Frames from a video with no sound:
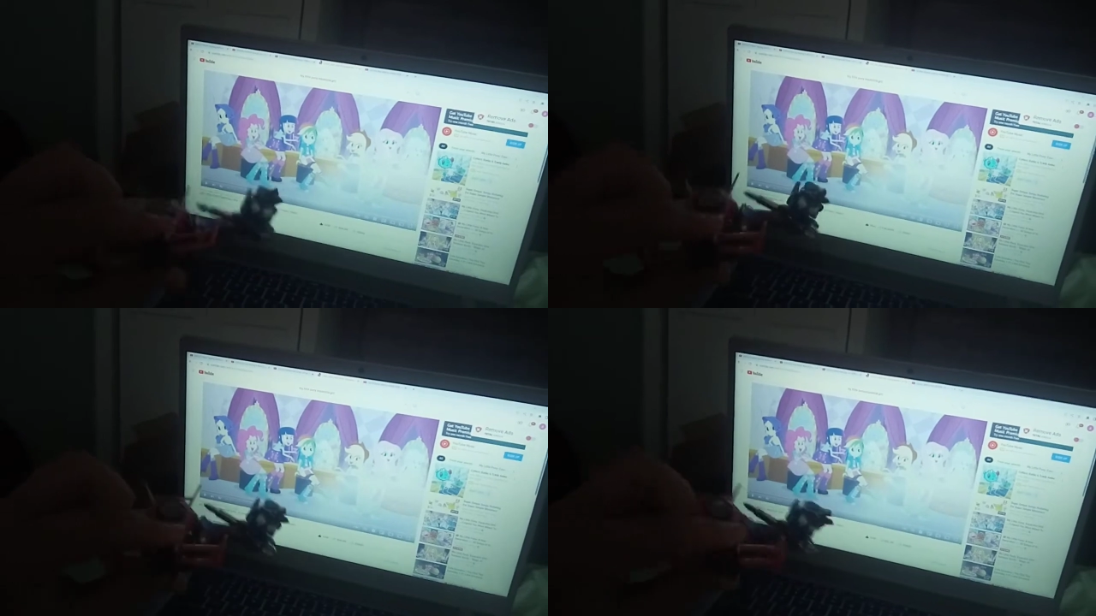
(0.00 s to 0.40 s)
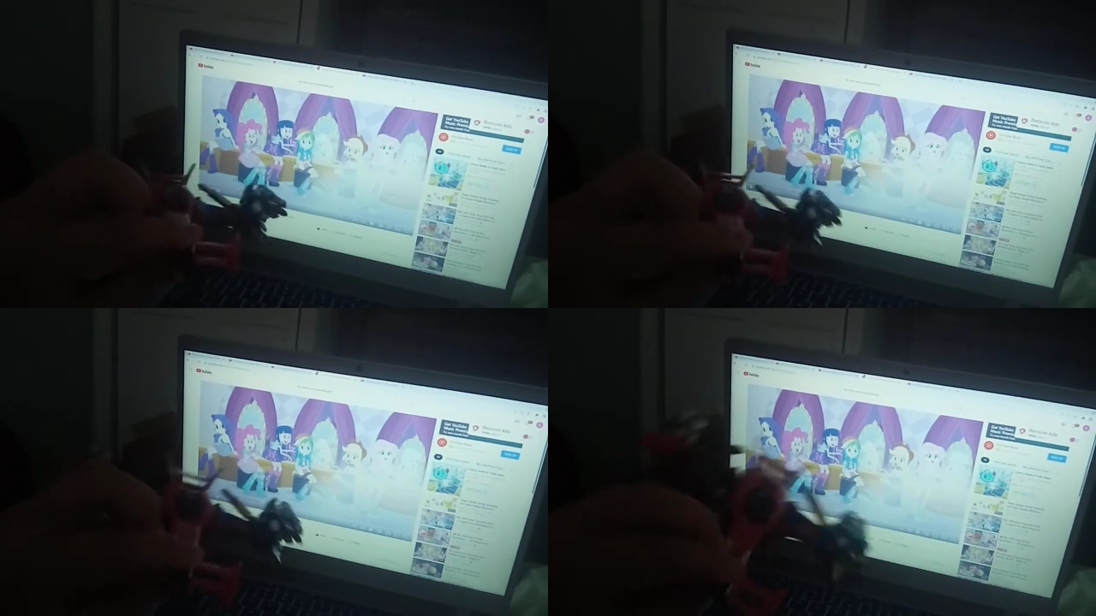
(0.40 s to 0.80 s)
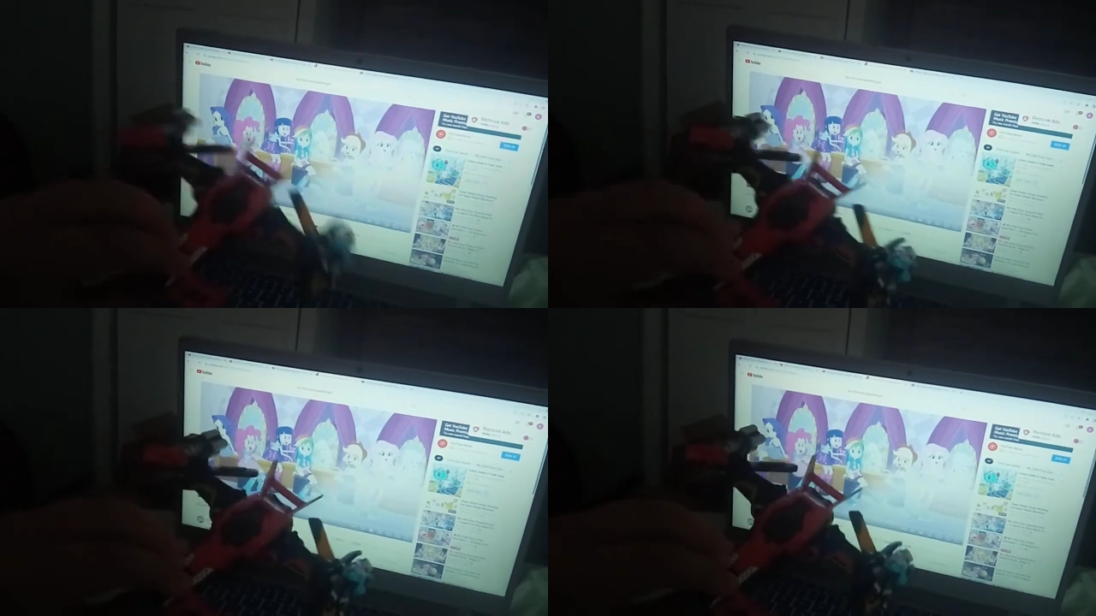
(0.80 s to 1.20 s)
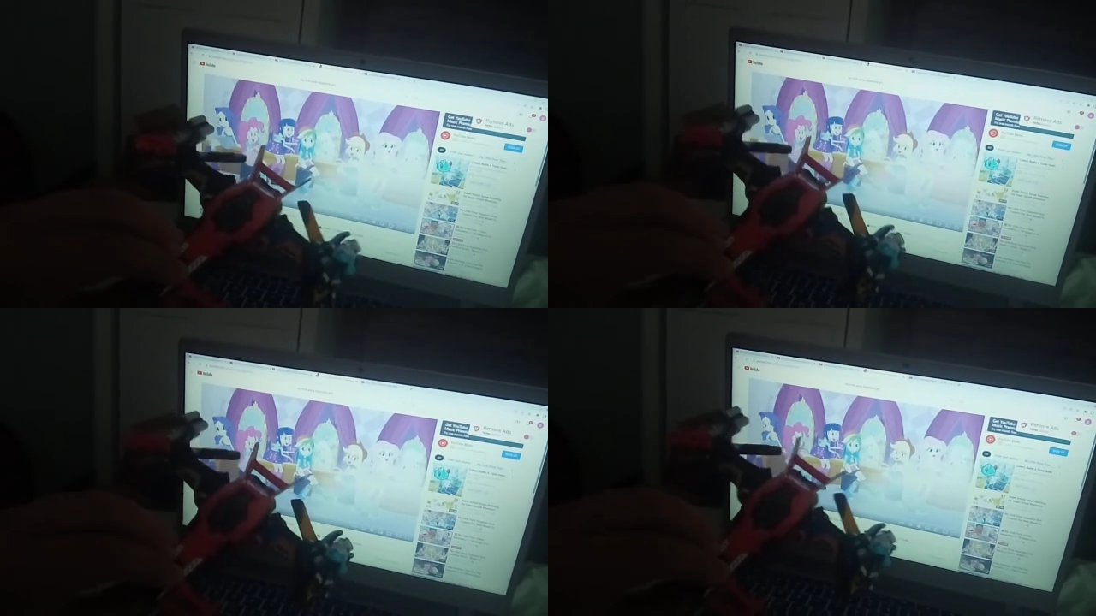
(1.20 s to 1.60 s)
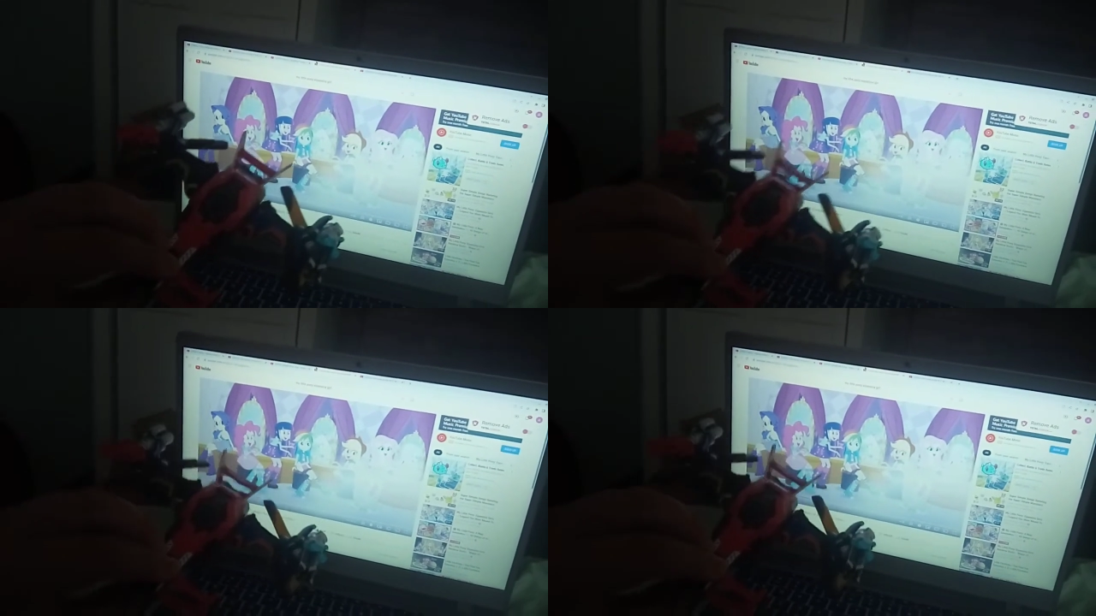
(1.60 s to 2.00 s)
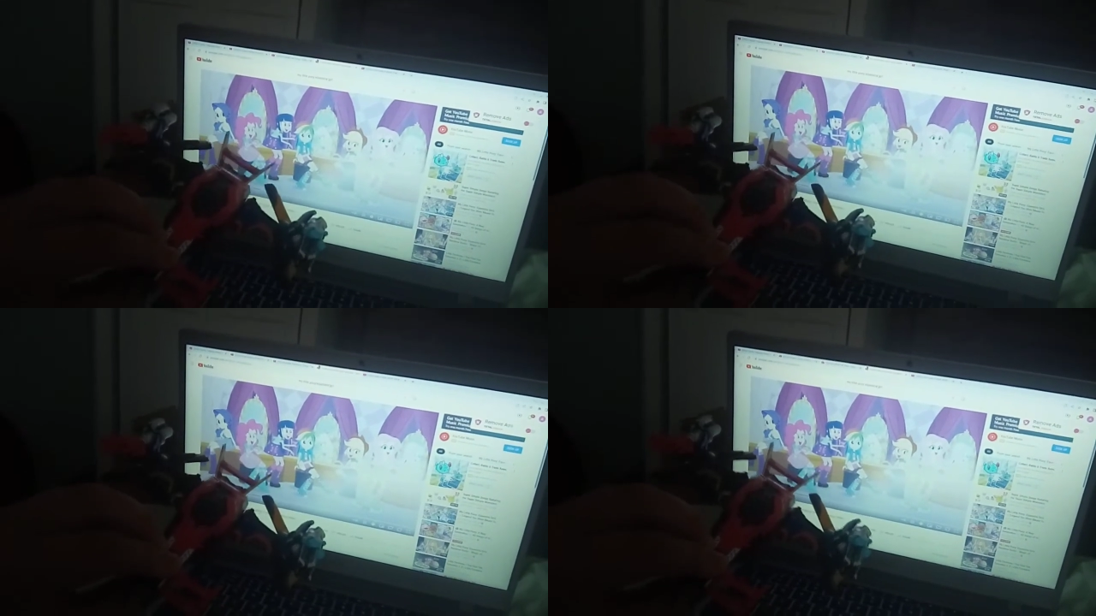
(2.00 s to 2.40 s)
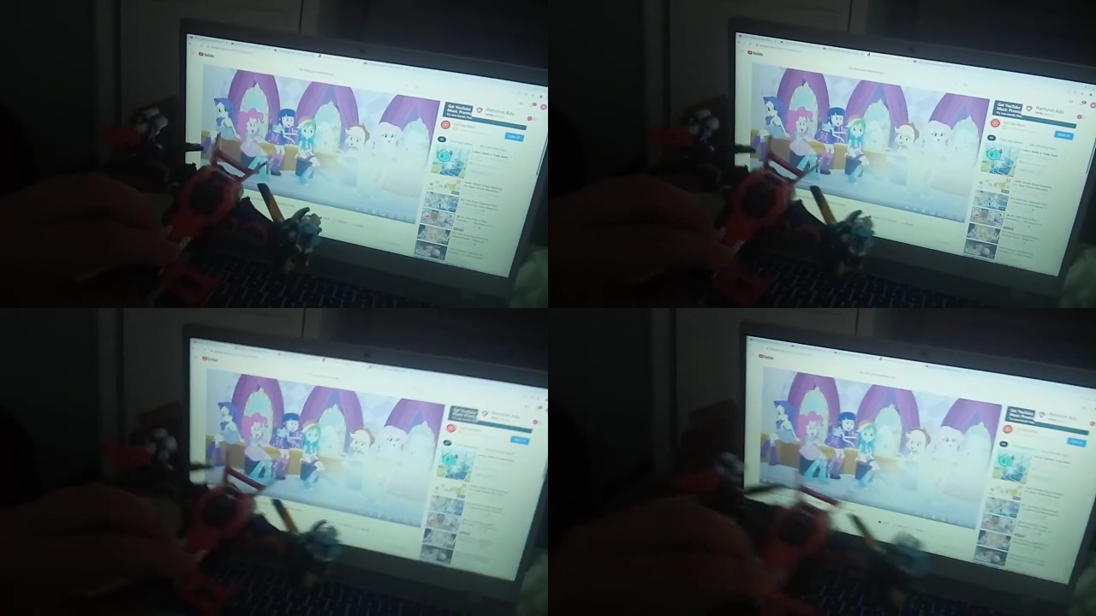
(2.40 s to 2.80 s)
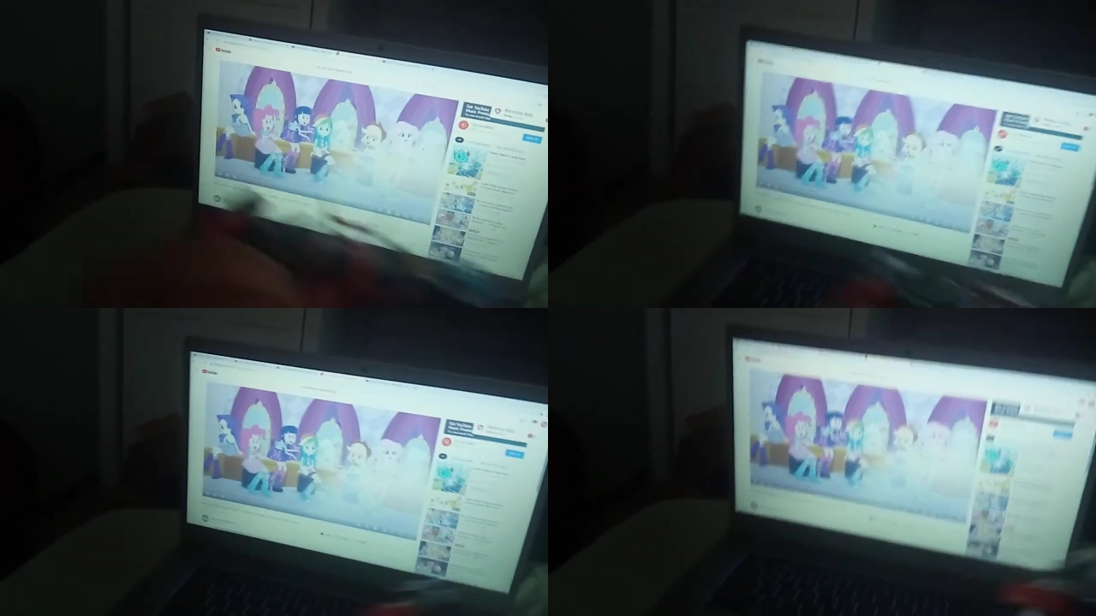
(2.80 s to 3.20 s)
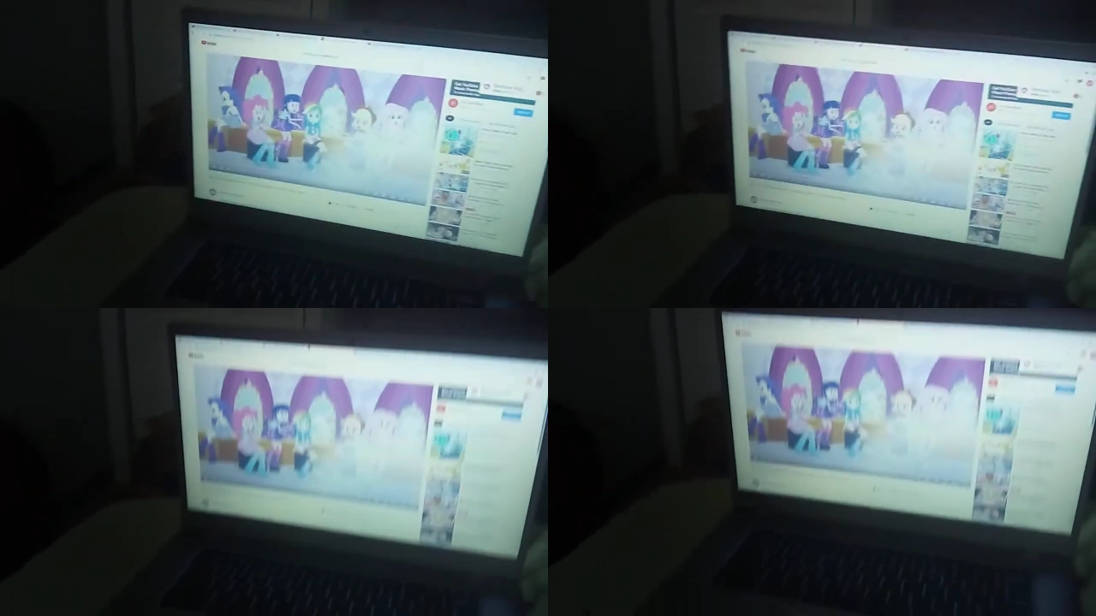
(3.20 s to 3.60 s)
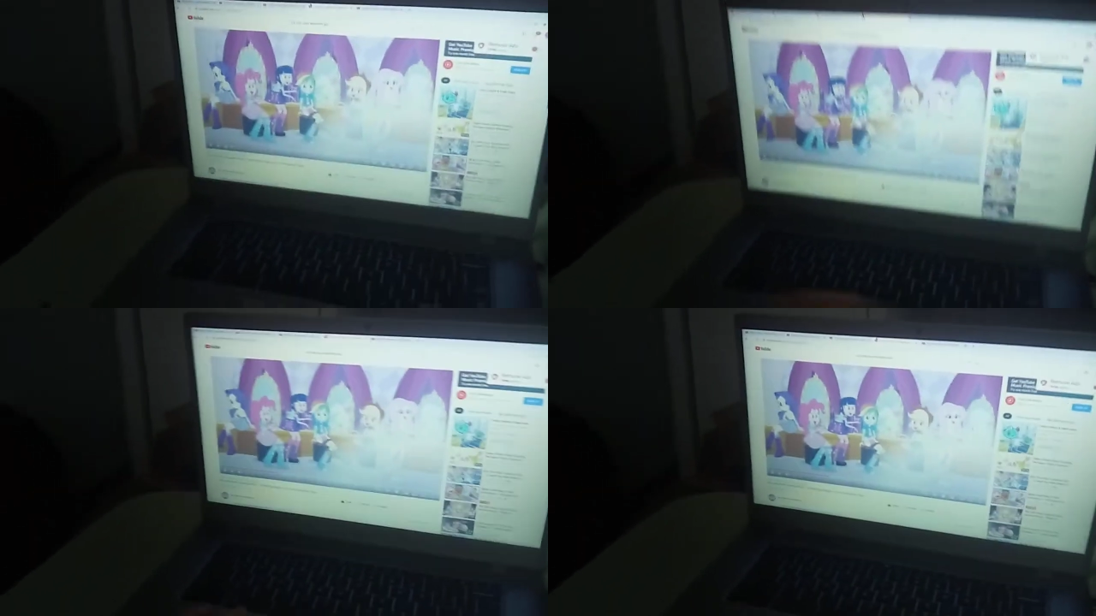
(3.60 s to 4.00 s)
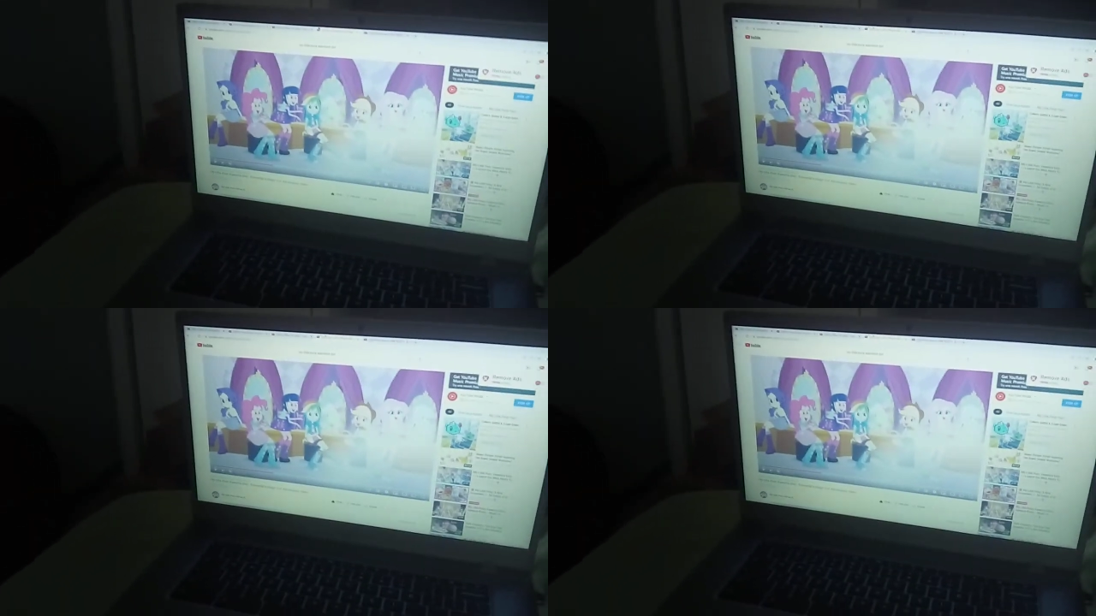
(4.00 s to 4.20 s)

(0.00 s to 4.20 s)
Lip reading: (no speaker visible)